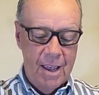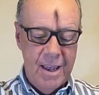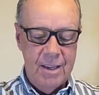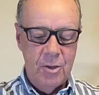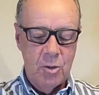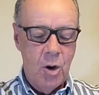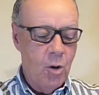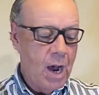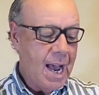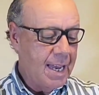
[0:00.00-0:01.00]

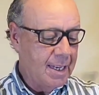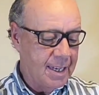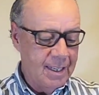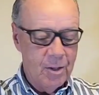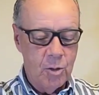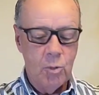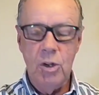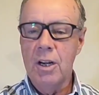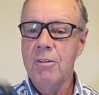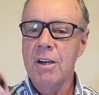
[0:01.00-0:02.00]
hiking or
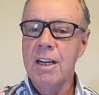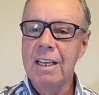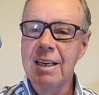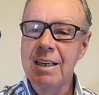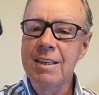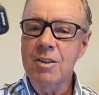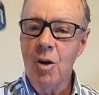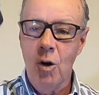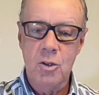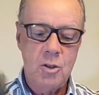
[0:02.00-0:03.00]
whatever. It is
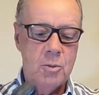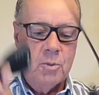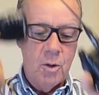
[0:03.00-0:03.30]
awesome.